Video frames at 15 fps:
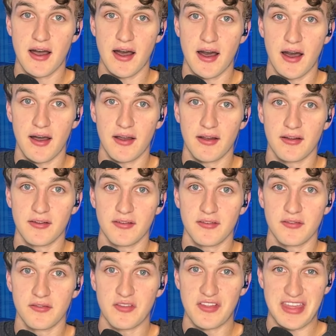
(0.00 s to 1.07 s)
Uh,
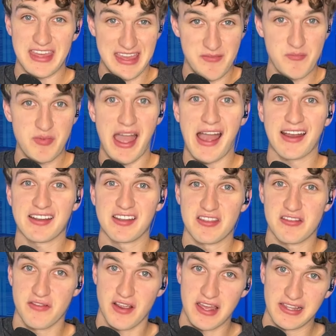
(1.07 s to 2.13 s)
impacted
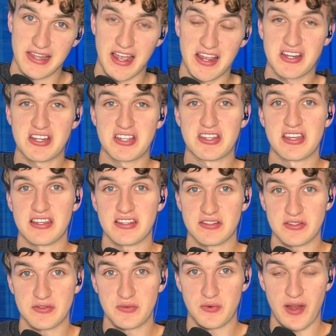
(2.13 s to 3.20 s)
the very election that
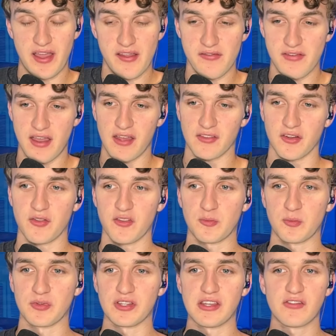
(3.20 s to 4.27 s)
his wife has all these
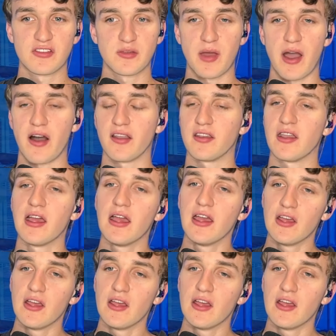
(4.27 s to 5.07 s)
beliefs about. And